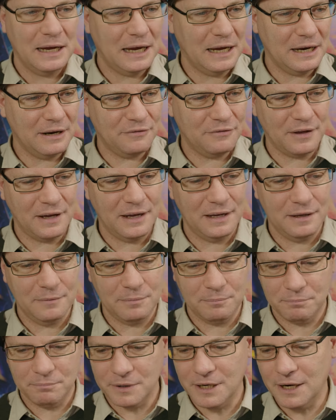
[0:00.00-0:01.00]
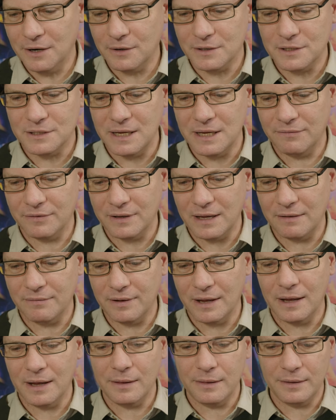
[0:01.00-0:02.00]
and if they characters have
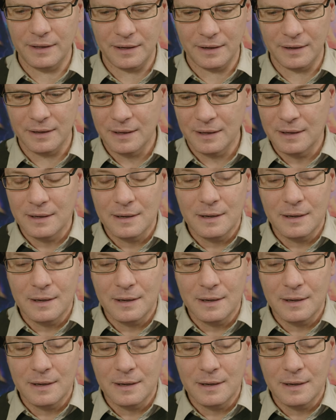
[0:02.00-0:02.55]
cover, then